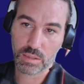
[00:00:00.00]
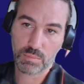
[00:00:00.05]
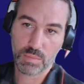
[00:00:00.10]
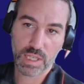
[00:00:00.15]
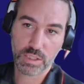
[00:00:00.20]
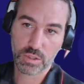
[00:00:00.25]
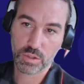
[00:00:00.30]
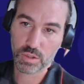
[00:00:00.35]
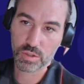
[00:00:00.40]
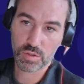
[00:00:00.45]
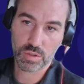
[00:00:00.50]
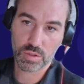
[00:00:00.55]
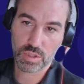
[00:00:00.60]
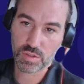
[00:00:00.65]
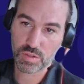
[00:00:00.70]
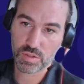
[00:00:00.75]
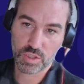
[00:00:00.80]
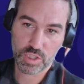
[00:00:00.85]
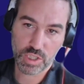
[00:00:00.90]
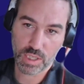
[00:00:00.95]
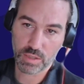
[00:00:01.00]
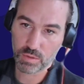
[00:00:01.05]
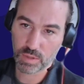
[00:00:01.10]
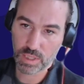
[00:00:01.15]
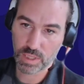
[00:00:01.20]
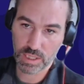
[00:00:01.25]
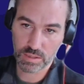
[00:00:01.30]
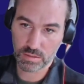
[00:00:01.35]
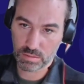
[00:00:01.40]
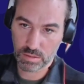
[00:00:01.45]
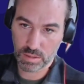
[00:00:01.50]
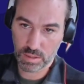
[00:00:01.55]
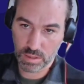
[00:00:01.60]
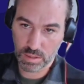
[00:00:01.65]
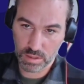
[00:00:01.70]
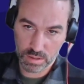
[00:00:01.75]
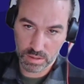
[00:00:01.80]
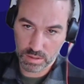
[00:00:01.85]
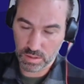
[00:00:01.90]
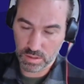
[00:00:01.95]
it might also just generate
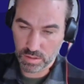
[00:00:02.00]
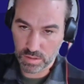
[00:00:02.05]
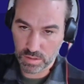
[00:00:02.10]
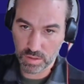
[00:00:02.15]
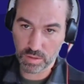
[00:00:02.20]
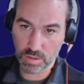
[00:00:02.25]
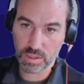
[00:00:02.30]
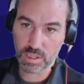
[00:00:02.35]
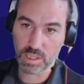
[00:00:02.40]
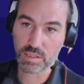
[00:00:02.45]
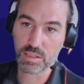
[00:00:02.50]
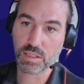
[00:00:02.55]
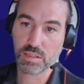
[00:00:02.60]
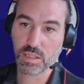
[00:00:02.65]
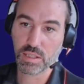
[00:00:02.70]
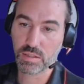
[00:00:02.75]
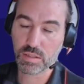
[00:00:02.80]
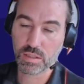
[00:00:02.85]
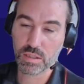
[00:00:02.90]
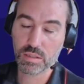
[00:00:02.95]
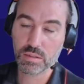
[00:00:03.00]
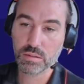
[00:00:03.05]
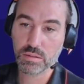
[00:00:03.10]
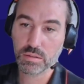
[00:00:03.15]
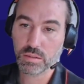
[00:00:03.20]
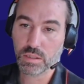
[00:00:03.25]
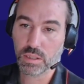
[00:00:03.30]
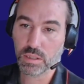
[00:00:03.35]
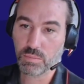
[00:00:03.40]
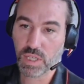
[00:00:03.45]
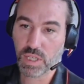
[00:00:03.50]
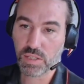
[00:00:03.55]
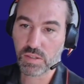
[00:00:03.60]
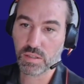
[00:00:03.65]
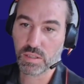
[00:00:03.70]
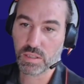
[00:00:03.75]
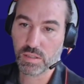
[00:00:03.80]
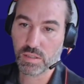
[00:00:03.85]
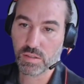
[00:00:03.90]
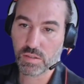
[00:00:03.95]
synthetic data that makes
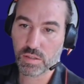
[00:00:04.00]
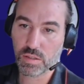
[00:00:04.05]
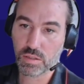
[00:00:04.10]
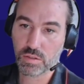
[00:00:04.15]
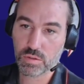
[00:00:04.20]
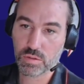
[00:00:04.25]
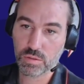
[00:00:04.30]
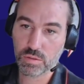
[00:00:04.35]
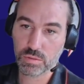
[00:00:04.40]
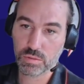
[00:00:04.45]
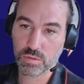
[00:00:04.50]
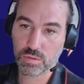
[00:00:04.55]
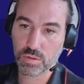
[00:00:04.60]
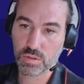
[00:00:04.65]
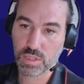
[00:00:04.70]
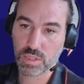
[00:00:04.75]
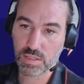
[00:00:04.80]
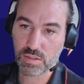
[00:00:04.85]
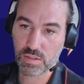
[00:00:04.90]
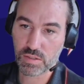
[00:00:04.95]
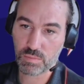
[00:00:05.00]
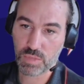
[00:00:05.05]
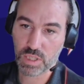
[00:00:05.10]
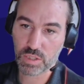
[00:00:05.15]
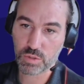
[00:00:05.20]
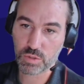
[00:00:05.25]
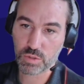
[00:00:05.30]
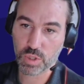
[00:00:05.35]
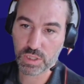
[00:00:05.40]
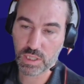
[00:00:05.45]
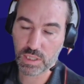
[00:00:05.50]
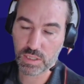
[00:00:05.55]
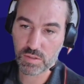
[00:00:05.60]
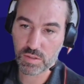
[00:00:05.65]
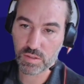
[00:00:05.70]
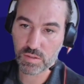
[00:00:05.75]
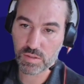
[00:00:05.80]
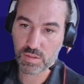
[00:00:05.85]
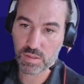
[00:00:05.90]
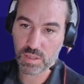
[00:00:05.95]
it easier to test much more
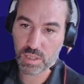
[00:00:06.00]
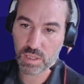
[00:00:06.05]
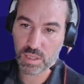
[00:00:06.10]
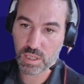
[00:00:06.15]
cases.